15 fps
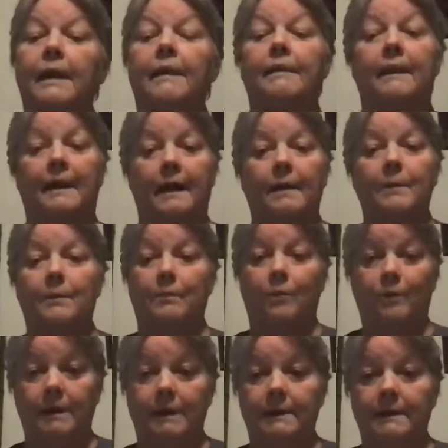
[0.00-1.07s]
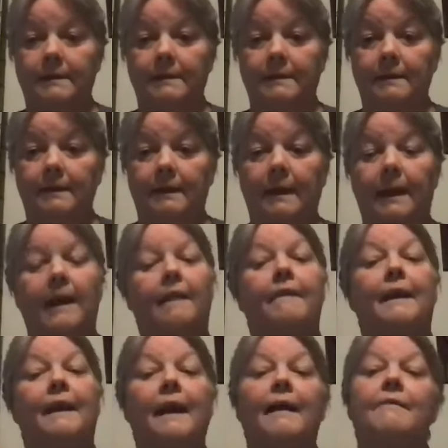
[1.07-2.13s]
that I'm important and
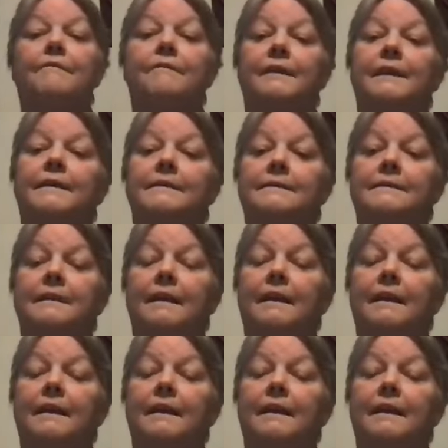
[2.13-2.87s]
that I have things